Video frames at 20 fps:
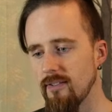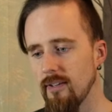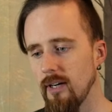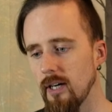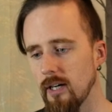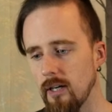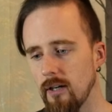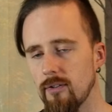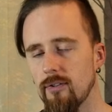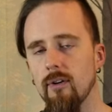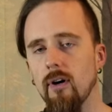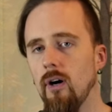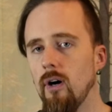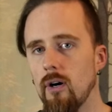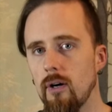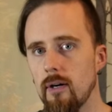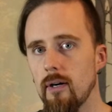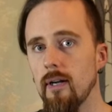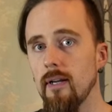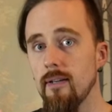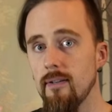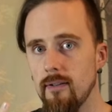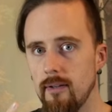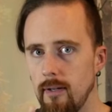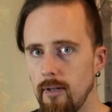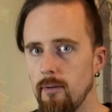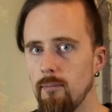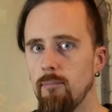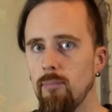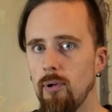sagas are
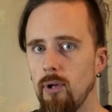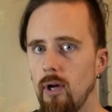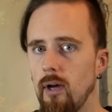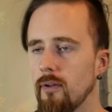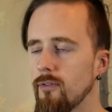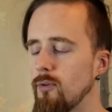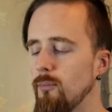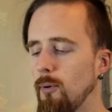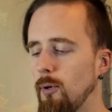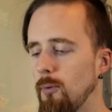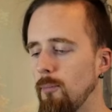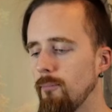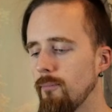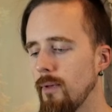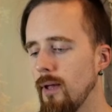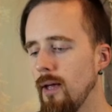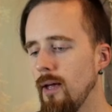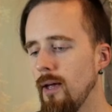indeed plausible.